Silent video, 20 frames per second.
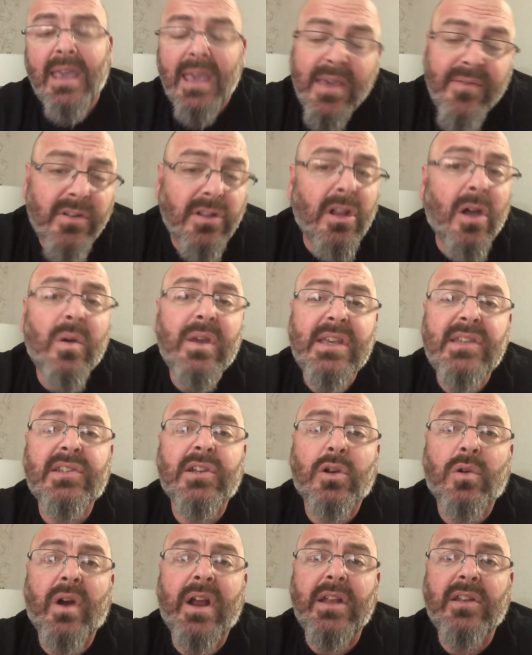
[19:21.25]
Even though he's
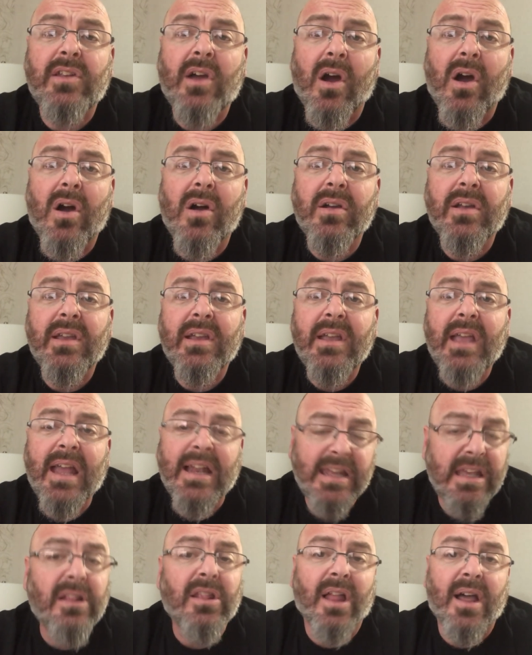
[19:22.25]
a great dog
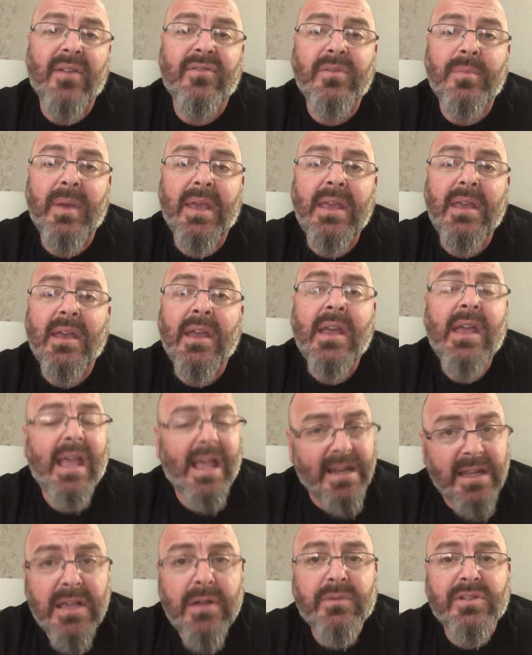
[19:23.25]
and he loved me
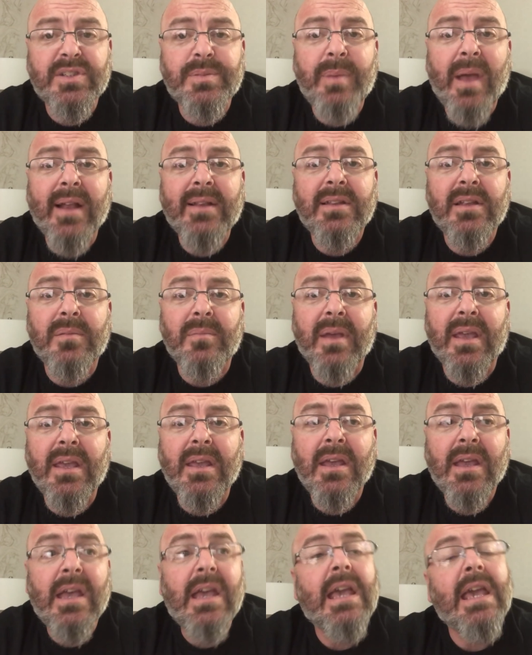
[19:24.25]
and he respected me